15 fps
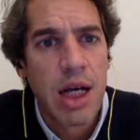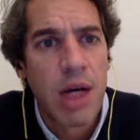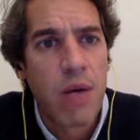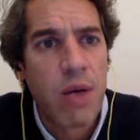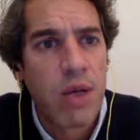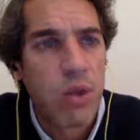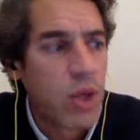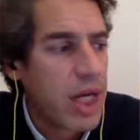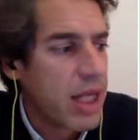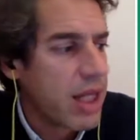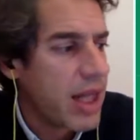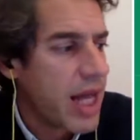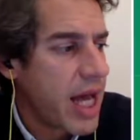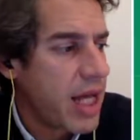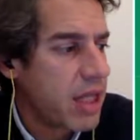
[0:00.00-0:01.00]
I want to
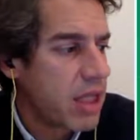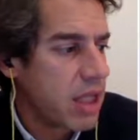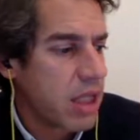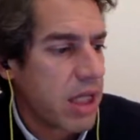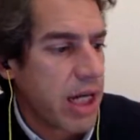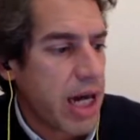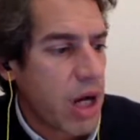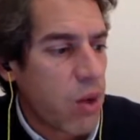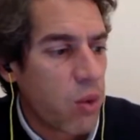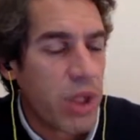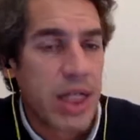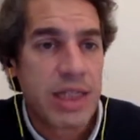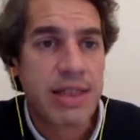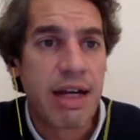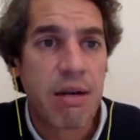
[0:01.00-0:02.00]
highlight how
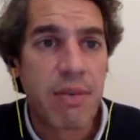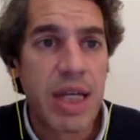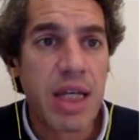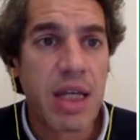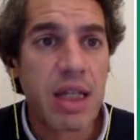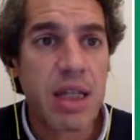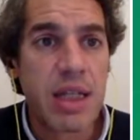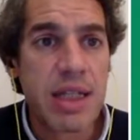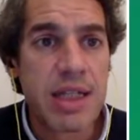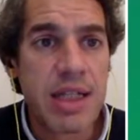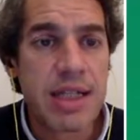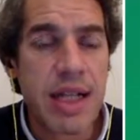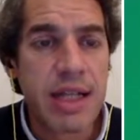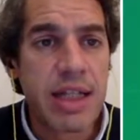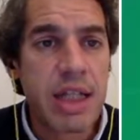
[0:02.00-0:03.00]
we start making
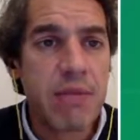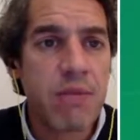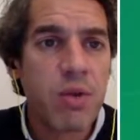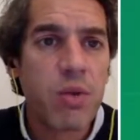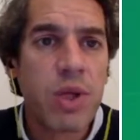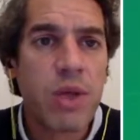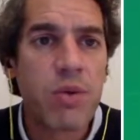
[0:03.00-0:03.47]
this as a team.